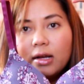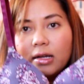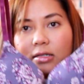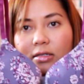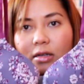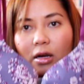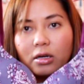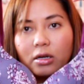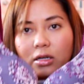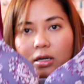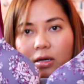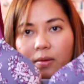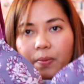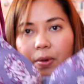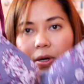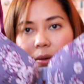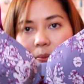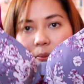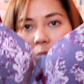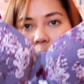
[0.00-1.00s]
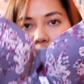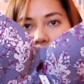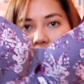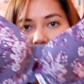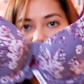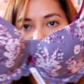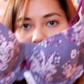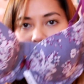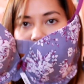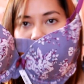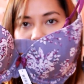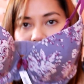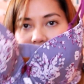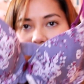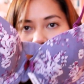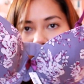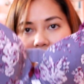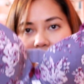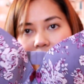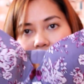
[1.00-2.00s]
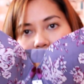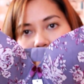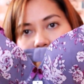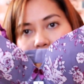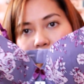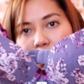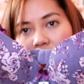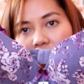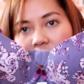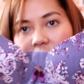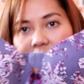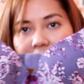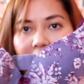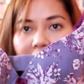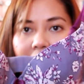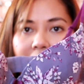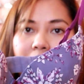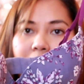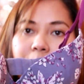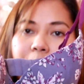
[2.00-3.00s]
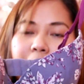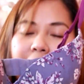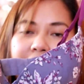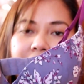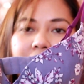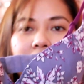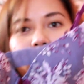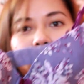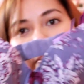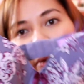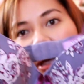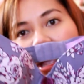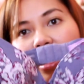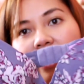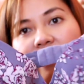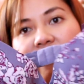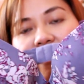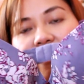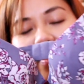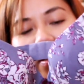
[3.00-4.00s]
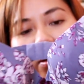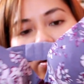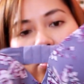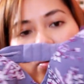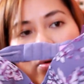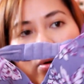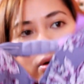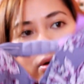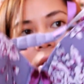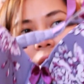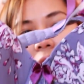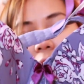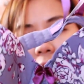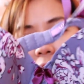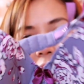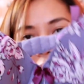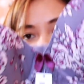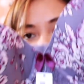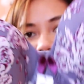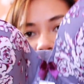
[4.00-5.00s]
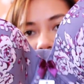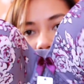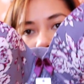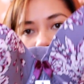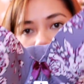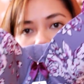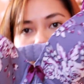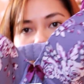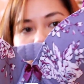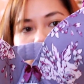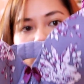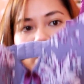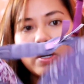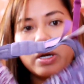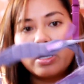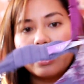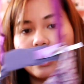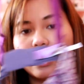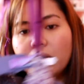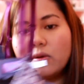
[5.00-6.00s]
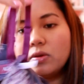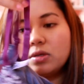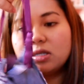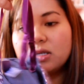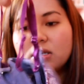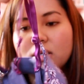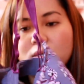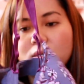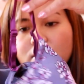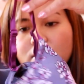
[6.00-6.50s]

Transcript: darker purple and a lilac with a pale pink floral all over it. Super cute.